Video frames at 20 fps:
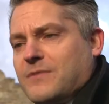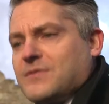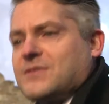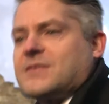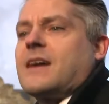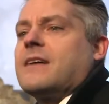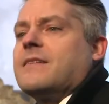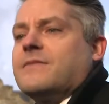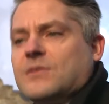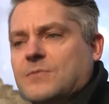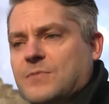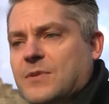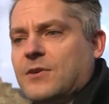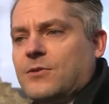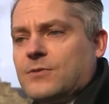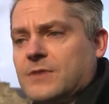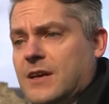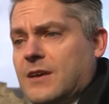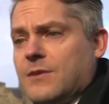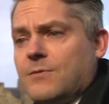we've saved the
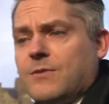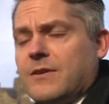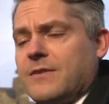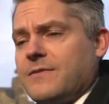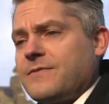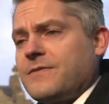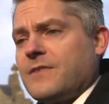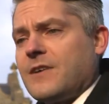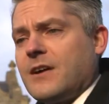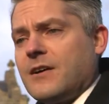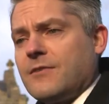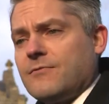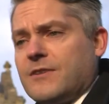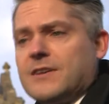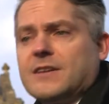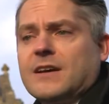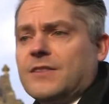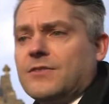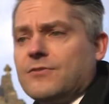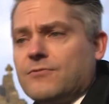building, we've uh,
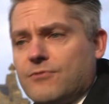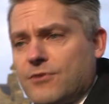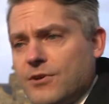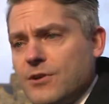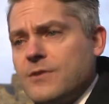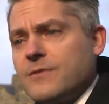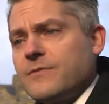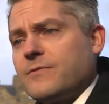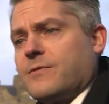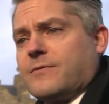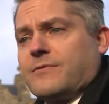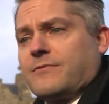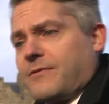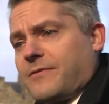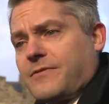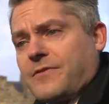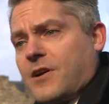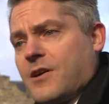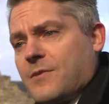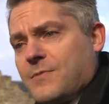redone the roof, we've
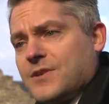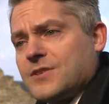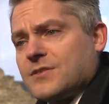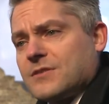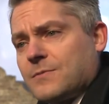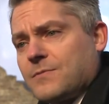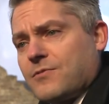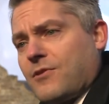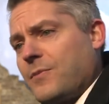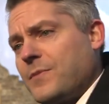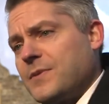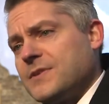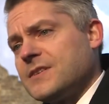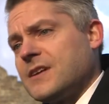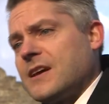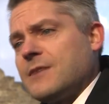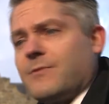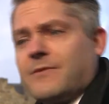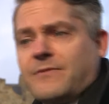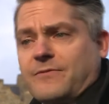refurbished the
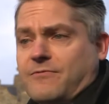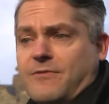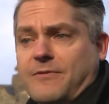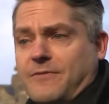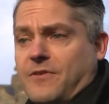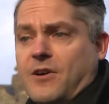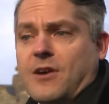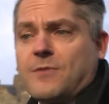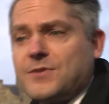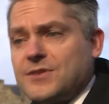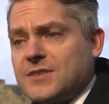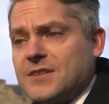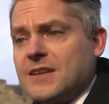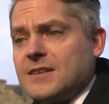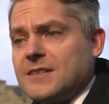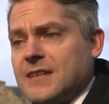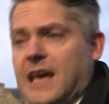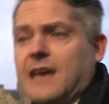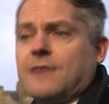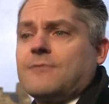property, we've refurbished the
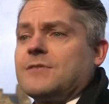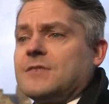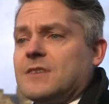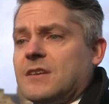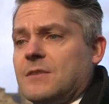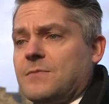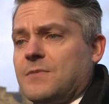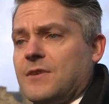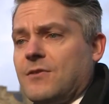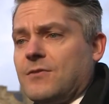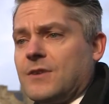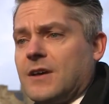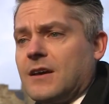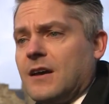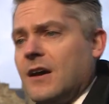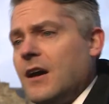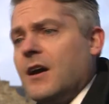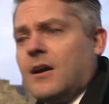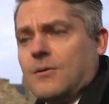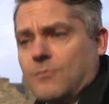integrity of the building,